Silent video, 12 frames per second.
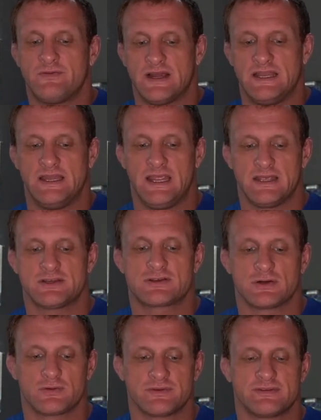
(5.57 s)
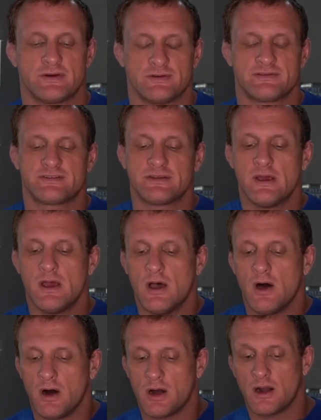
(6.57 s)
financial results
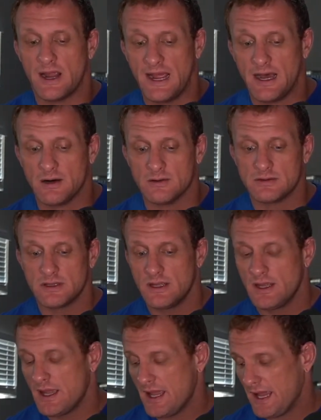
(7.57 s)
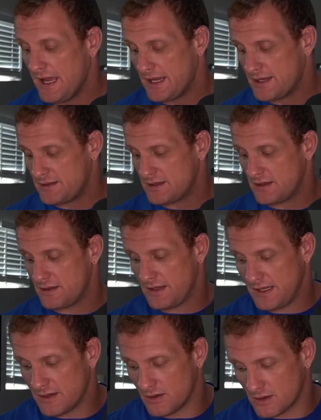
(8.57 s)
are out, and
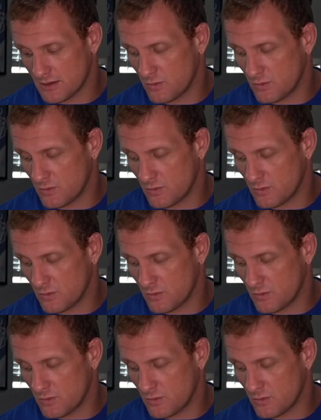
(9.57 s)
they are